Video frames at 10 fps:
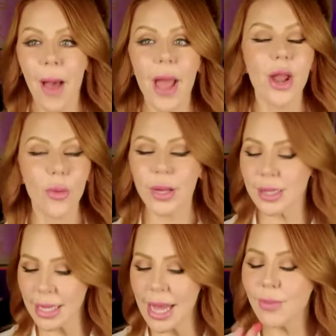I know because
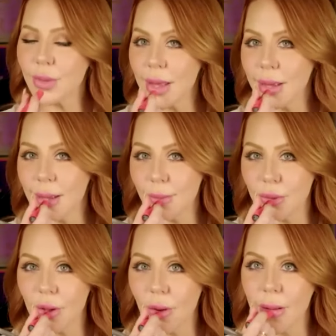he keeps he keeps
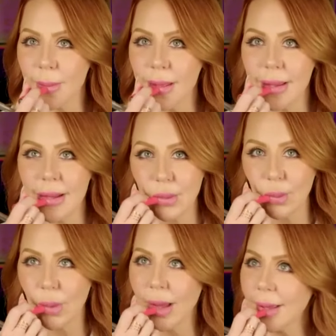showing me his
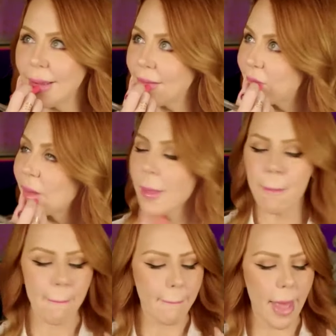wife,
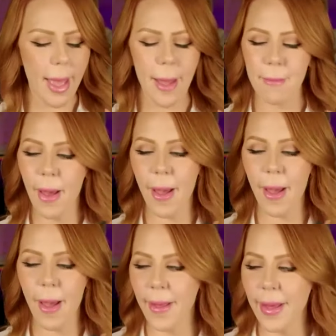and
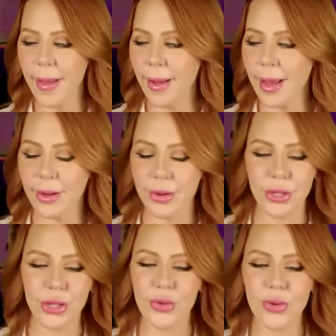I'm like, I go, did
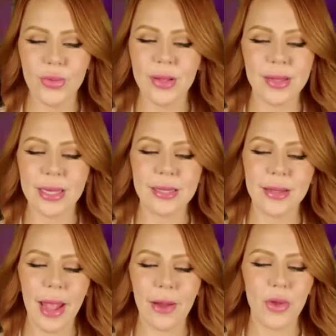you do this? And he's
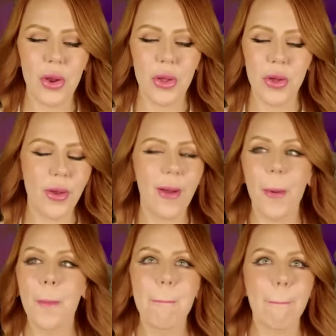like, no, no, no.
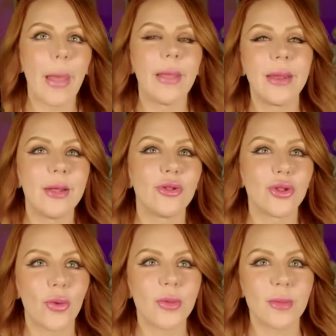And then he
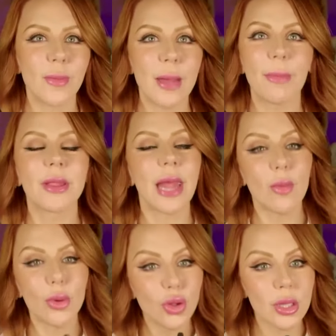shows me, but they
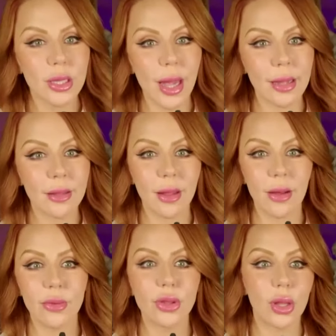were just like the
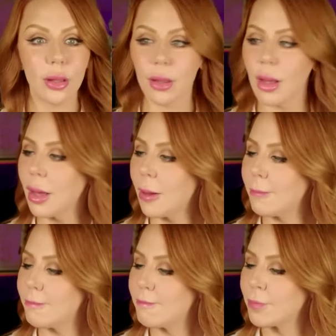the
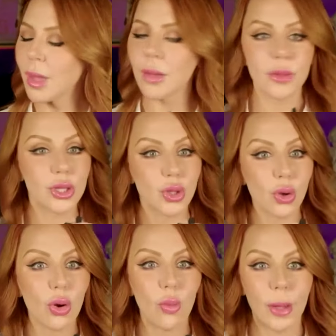um the
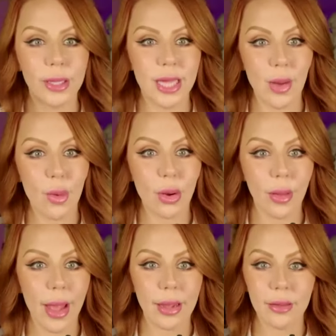circle ones. They weren't
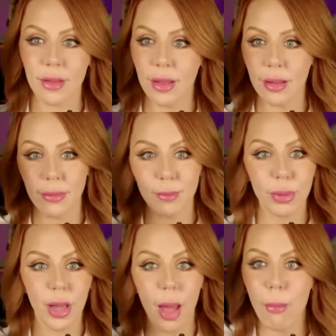like the
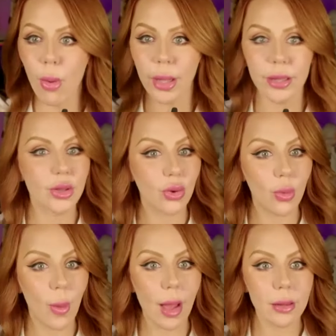plum ones,
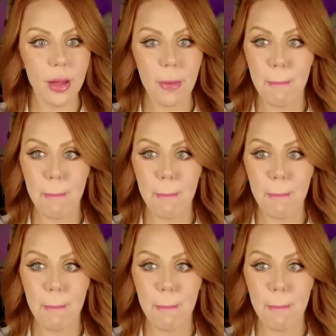correct?